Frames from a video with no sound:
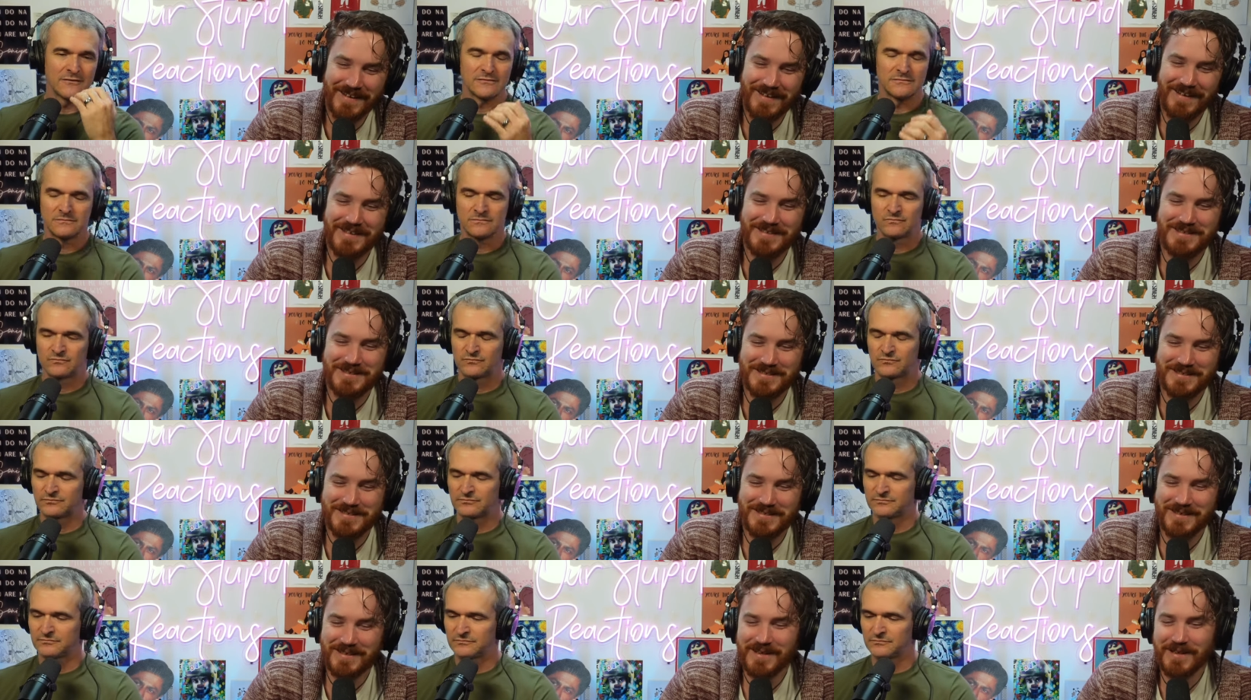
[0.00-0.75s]

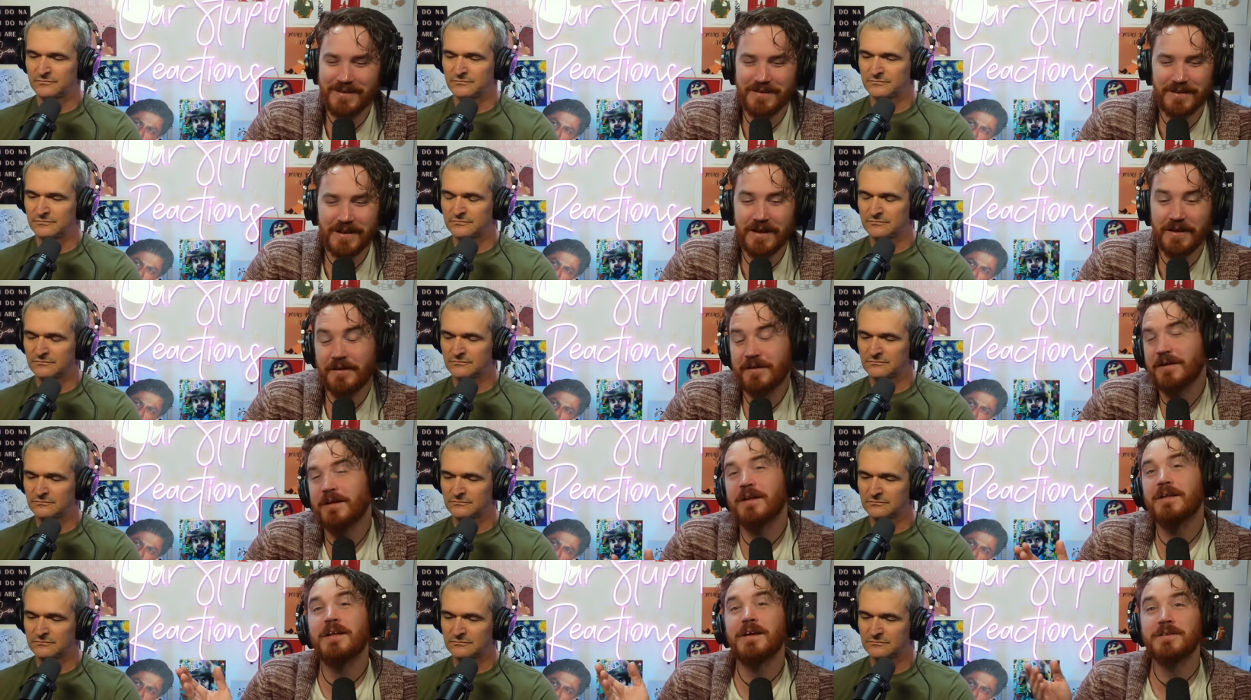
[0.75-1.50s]
Speaker 1: it's it,
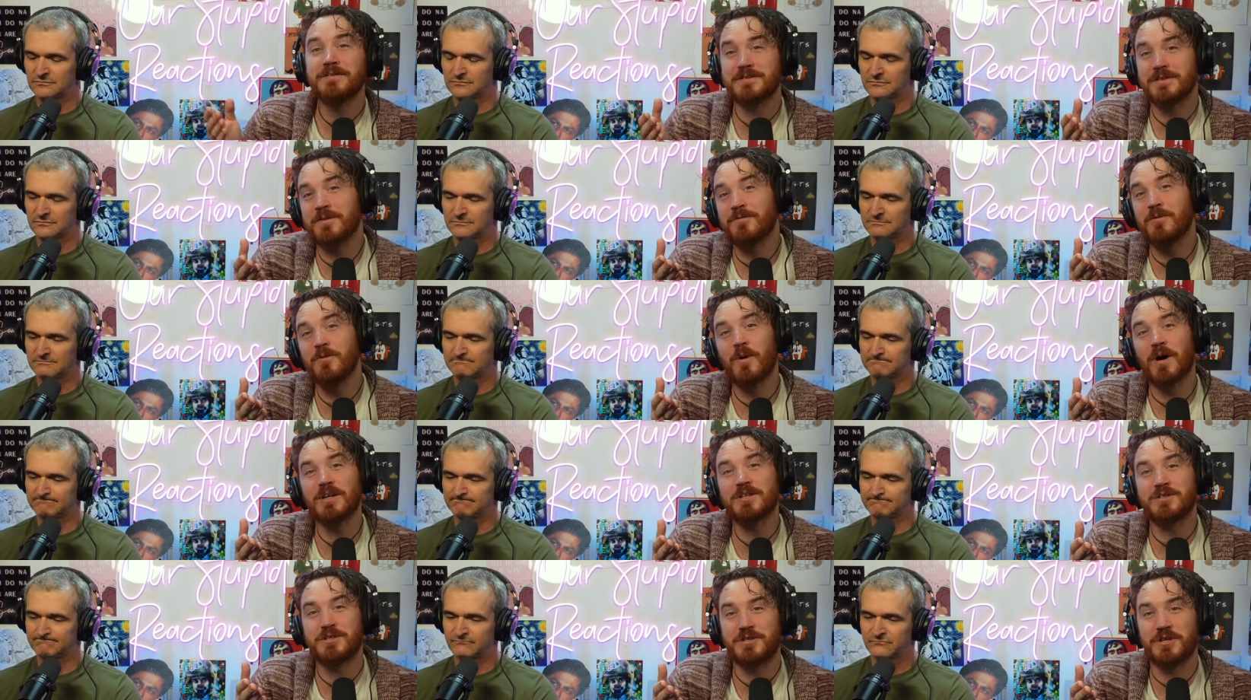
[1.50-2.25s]
eh, and there's if you
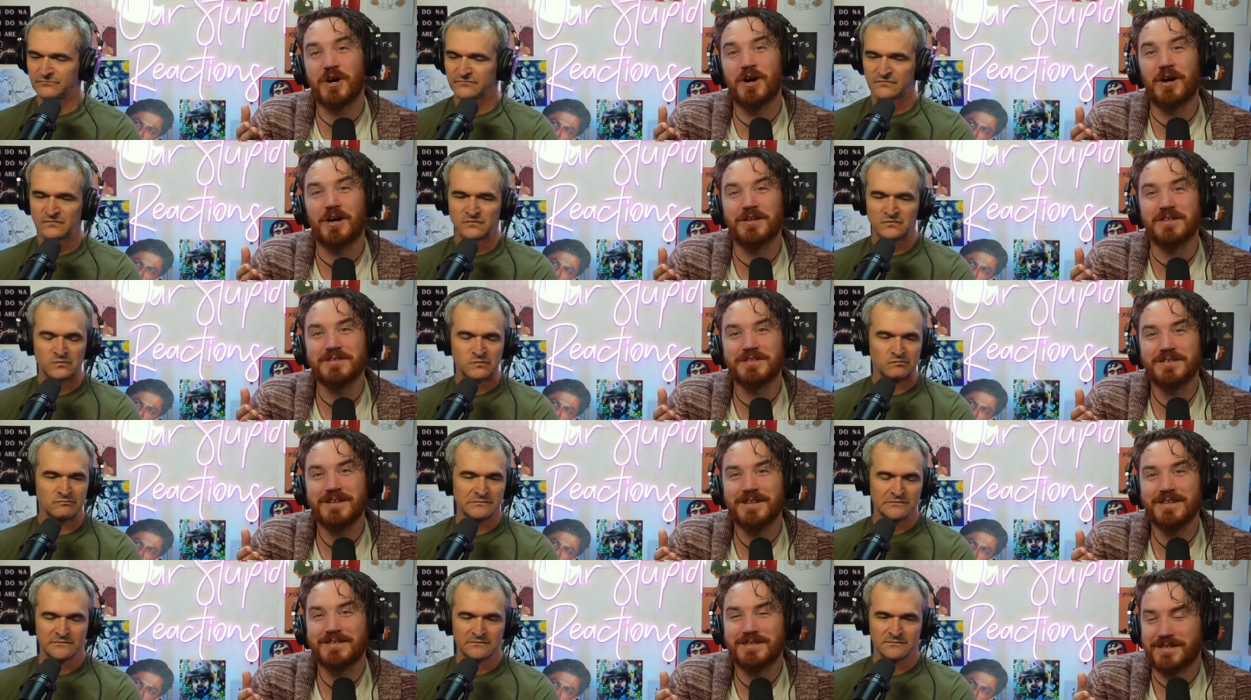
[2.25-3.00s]
watch
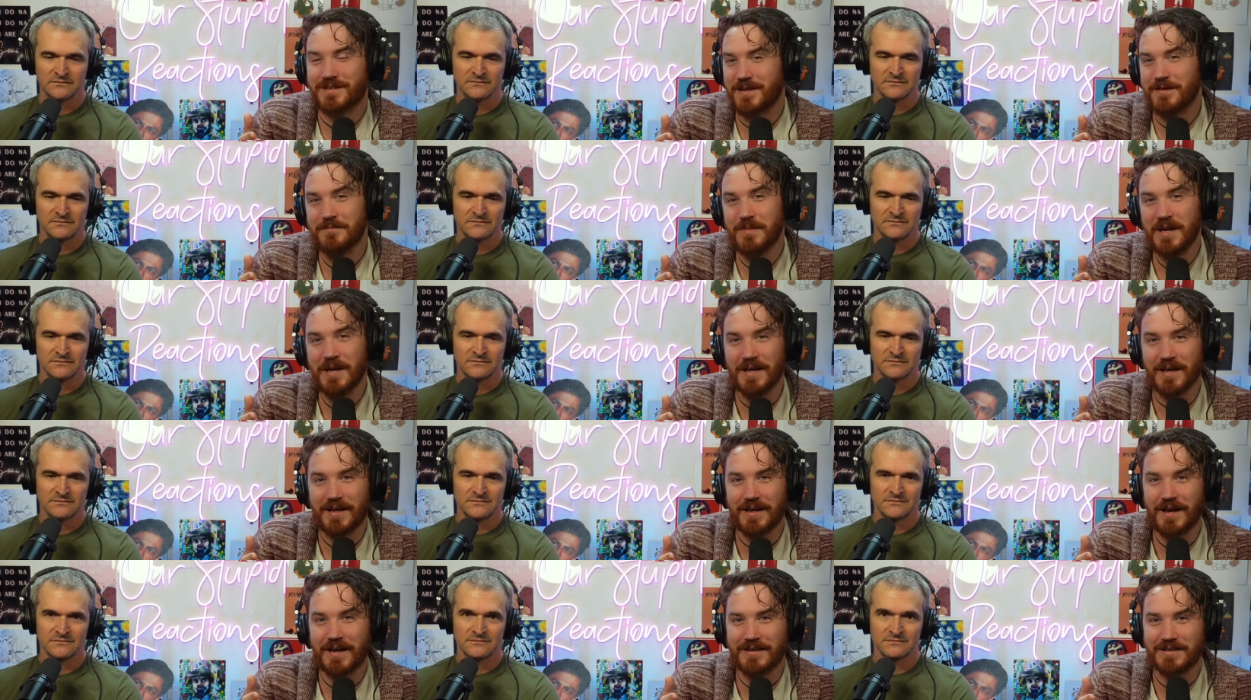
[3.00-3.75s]
Jaws, it's
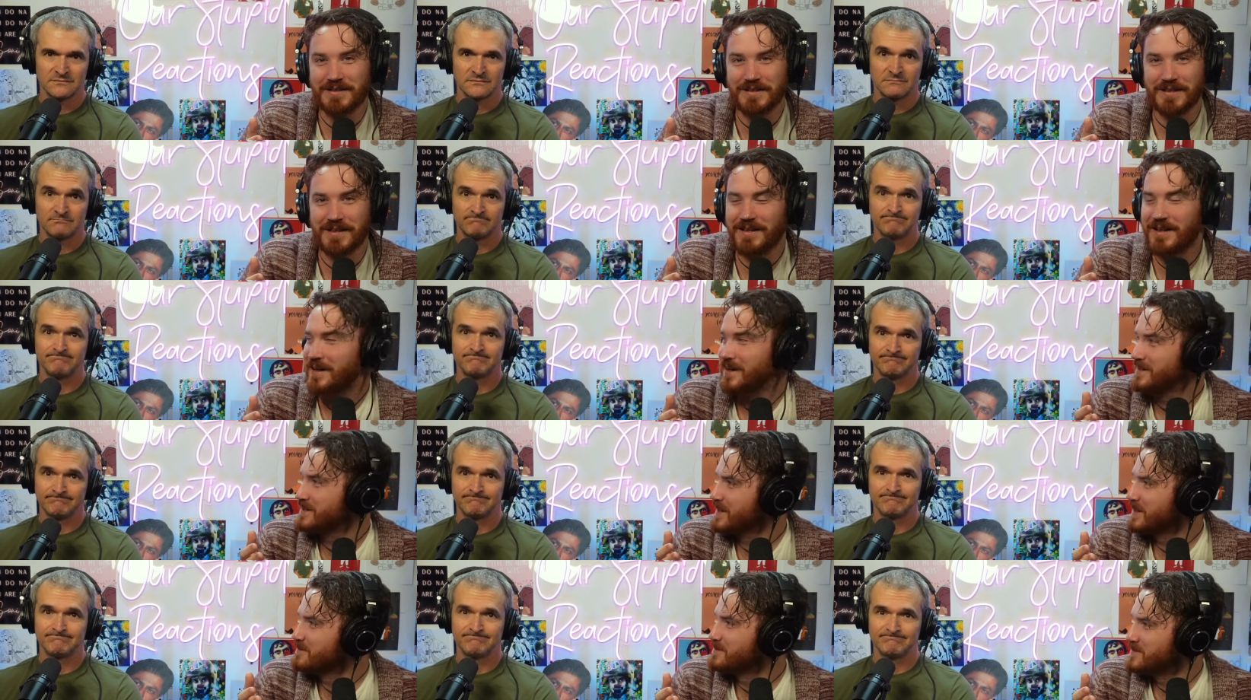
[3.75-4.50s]
comedic actually. A
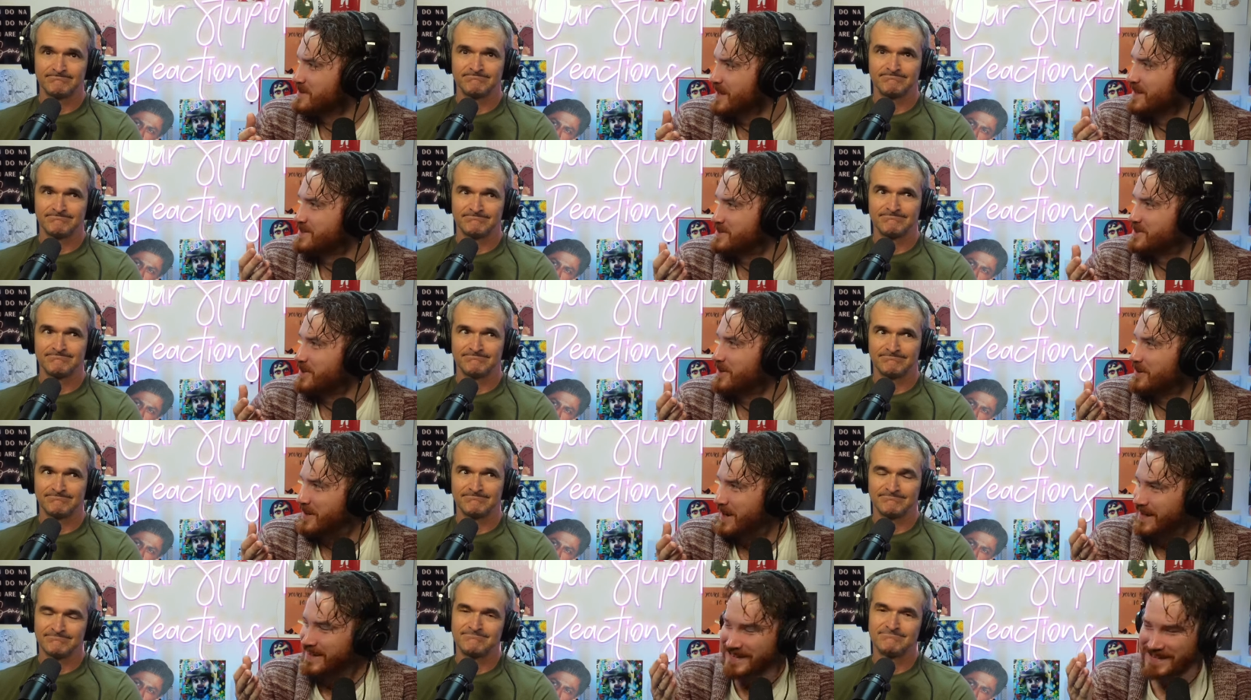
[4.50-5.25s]
lot of times that
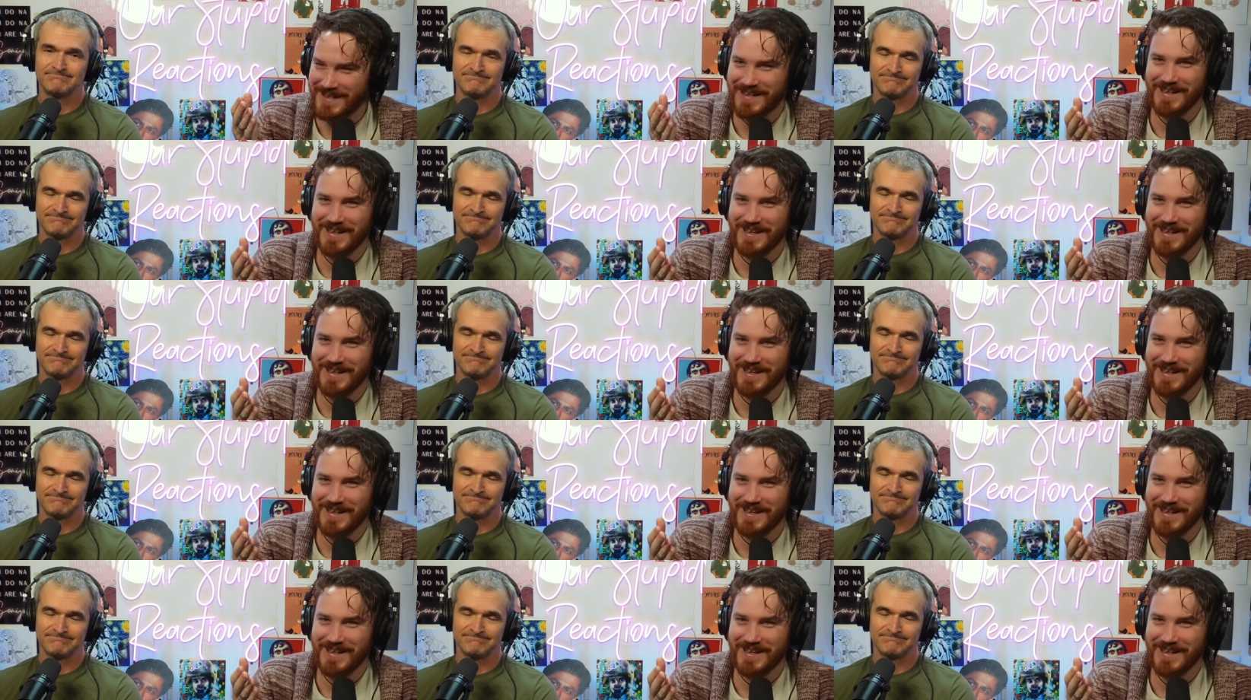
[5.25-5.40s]
shark in,